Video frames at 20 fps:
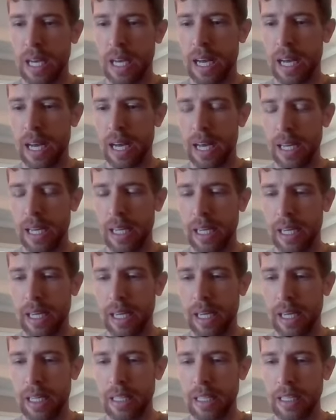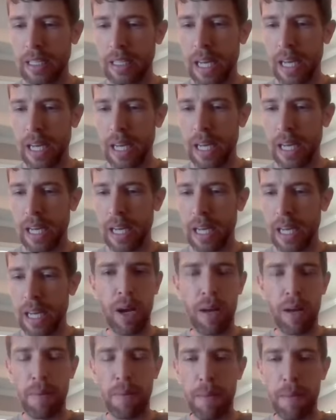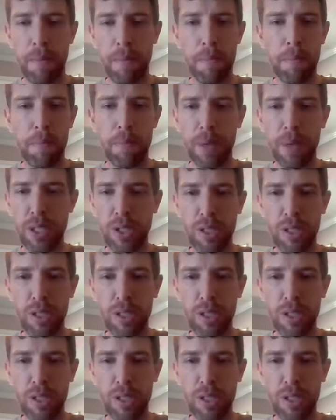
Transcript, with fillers: I uh, I saw my you know my,